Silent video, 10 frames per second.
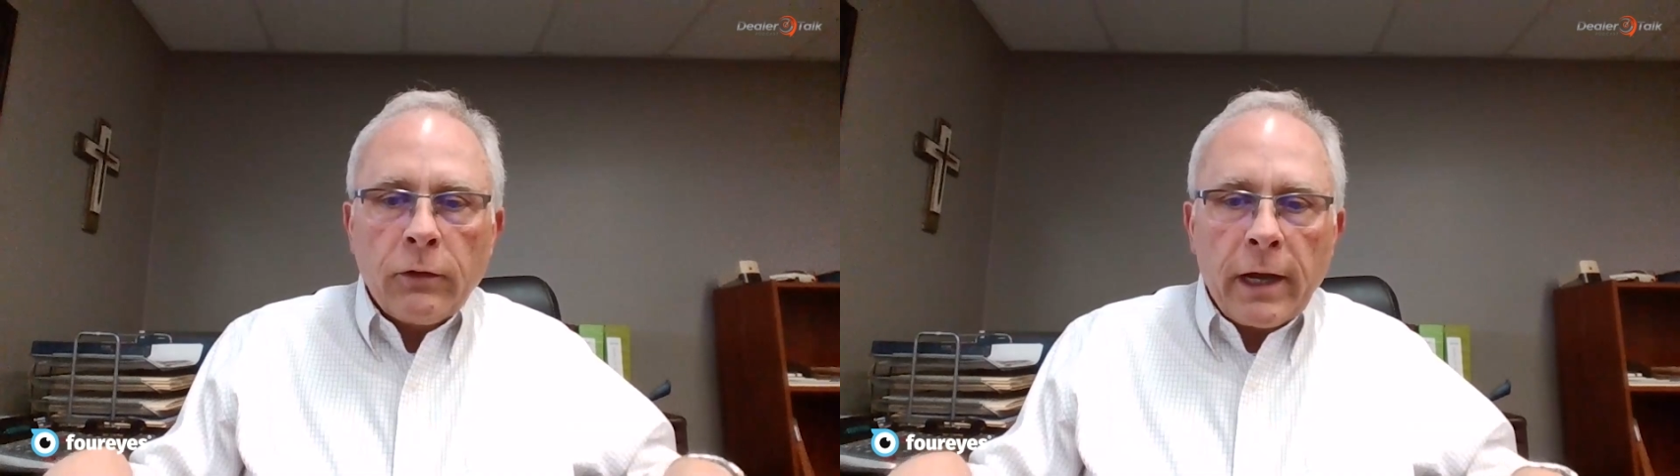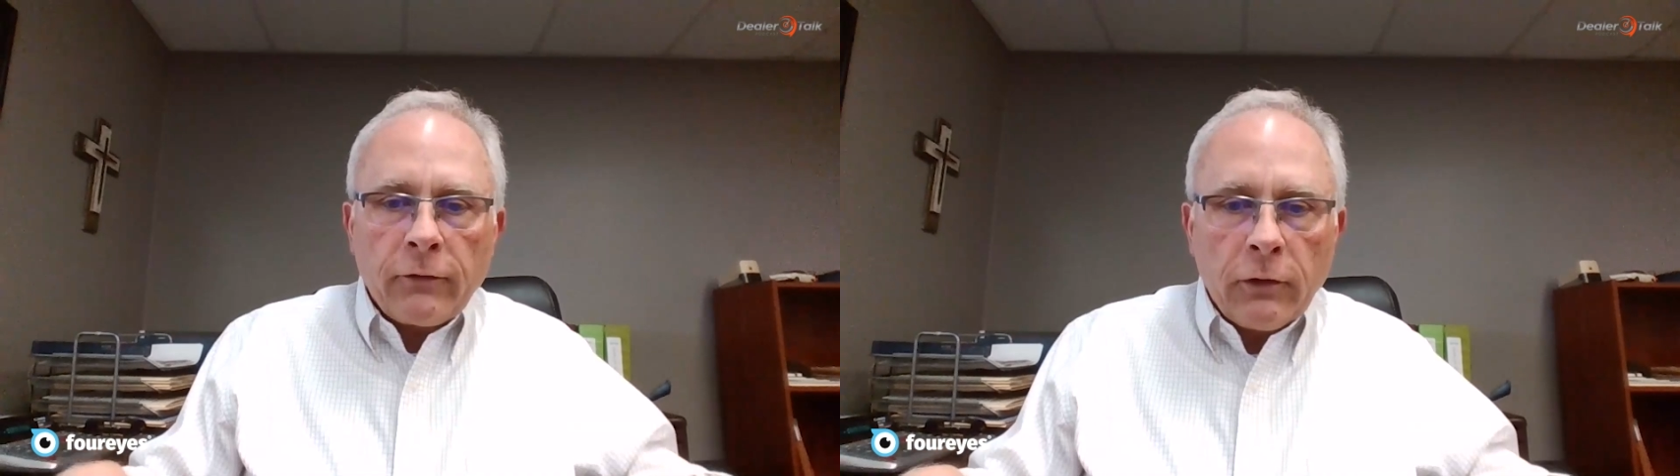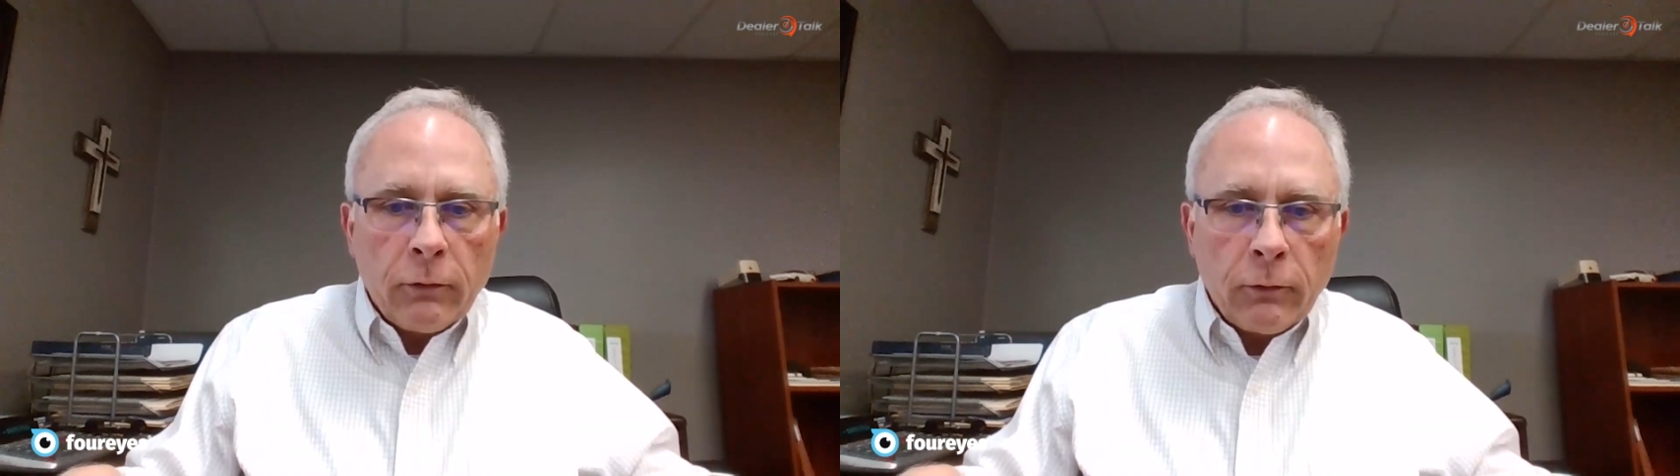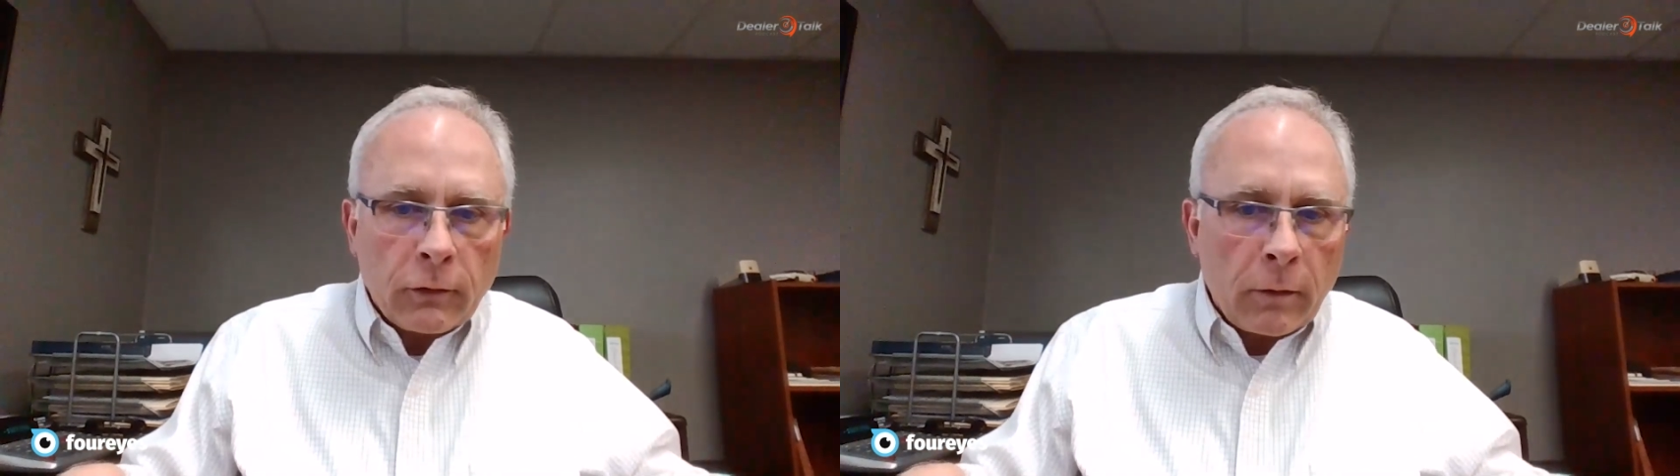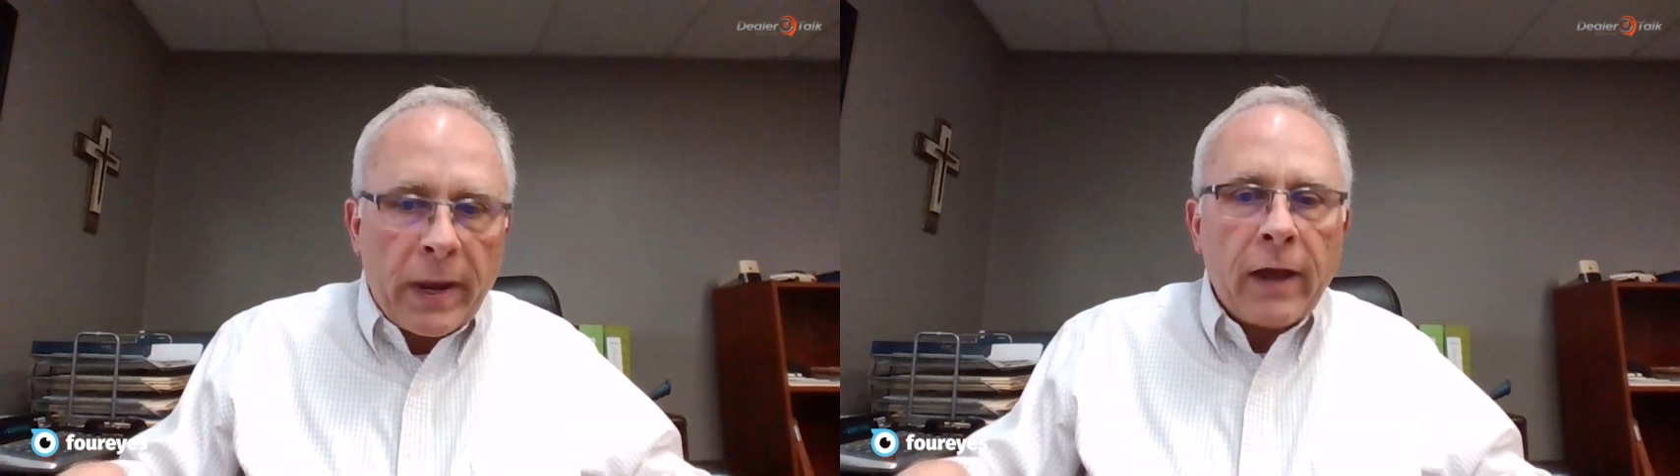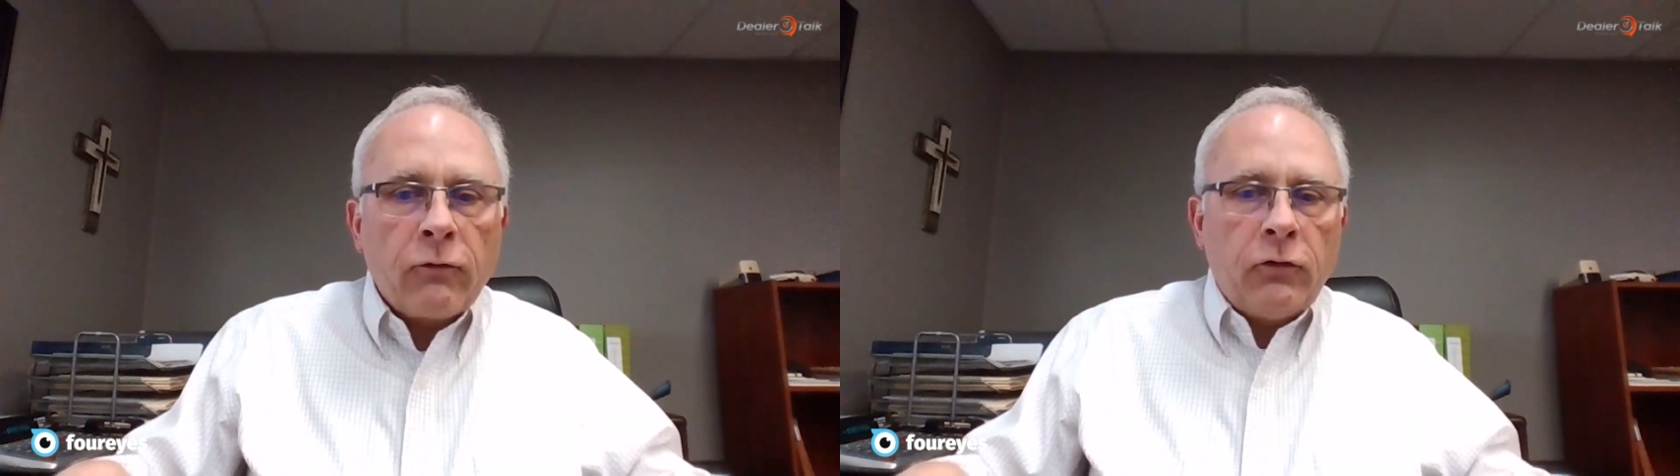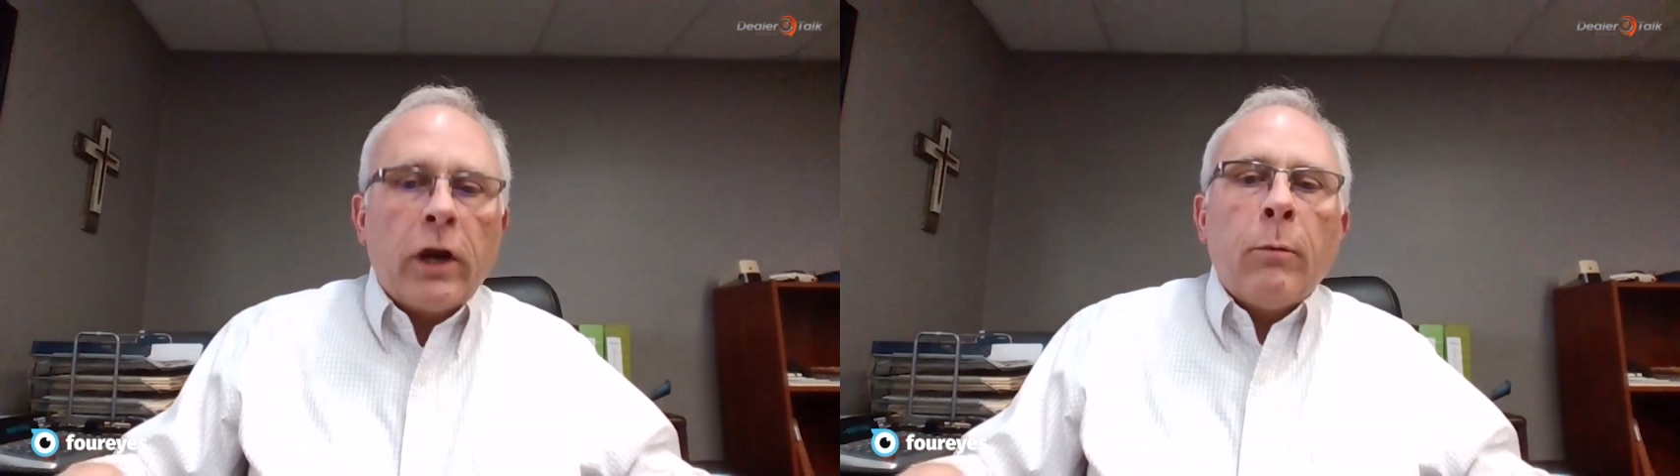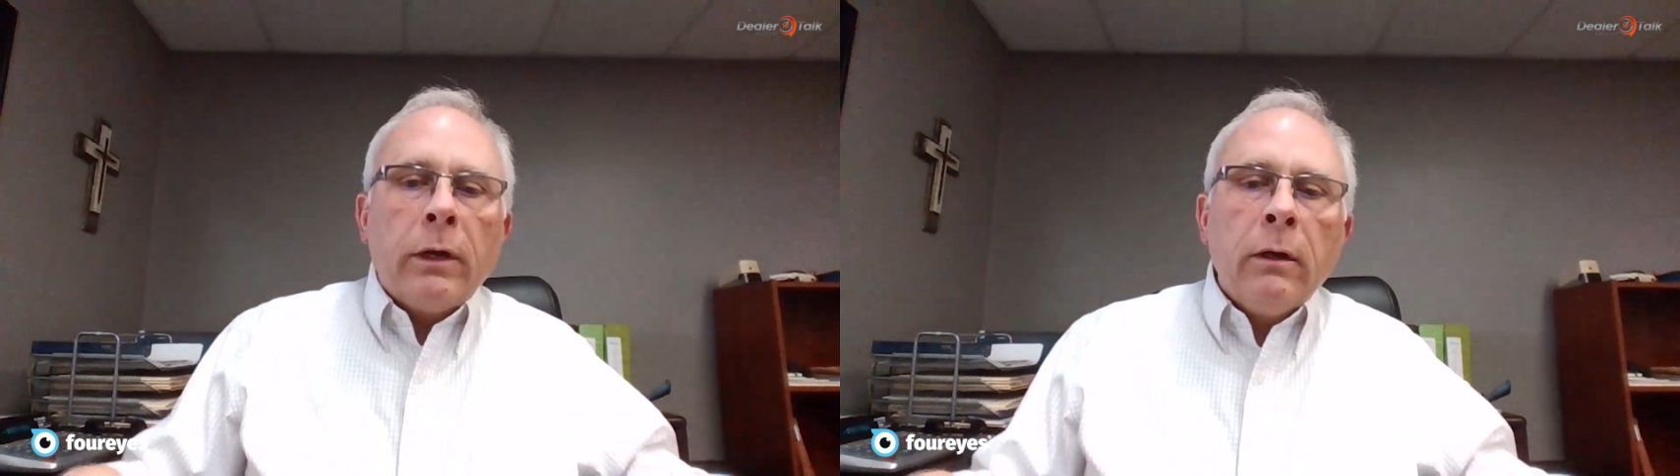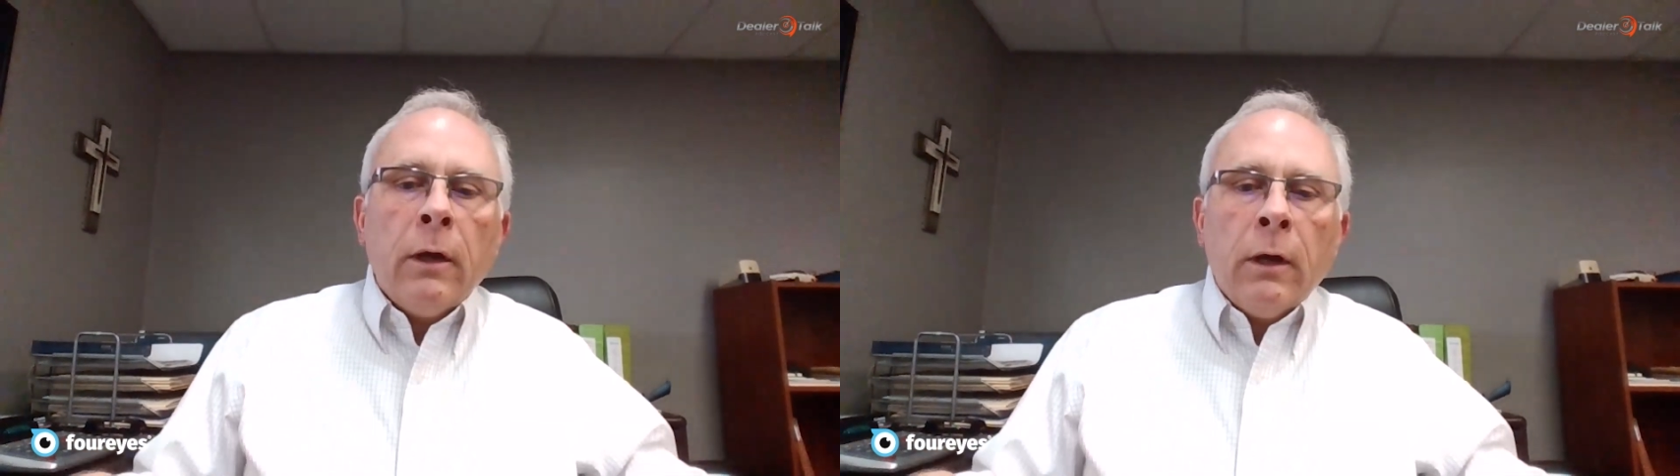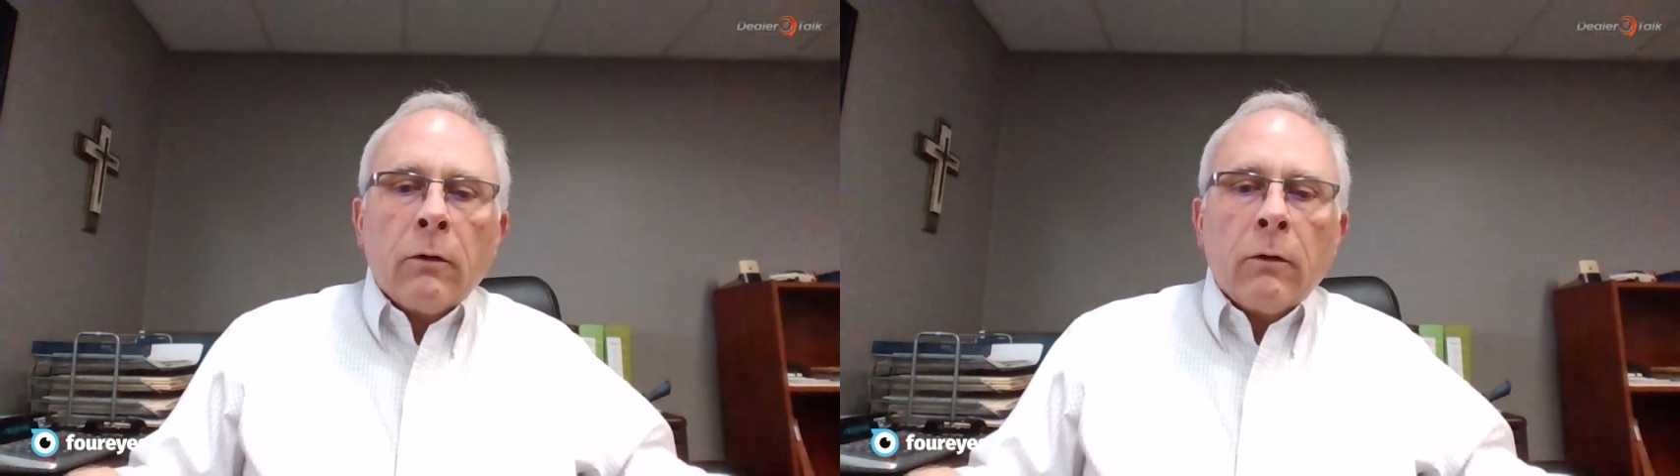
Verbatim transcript: Tedeschi, who's our past chairman,